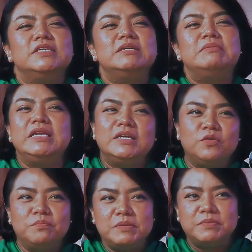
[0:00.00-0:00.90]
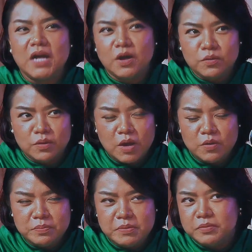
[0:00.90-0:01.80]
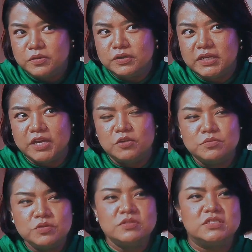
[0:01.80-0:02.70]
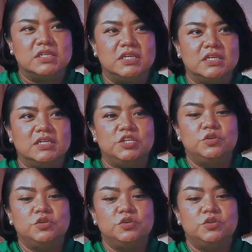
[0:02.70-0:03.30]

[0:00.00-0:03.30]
Macam mana how people gonna get your music?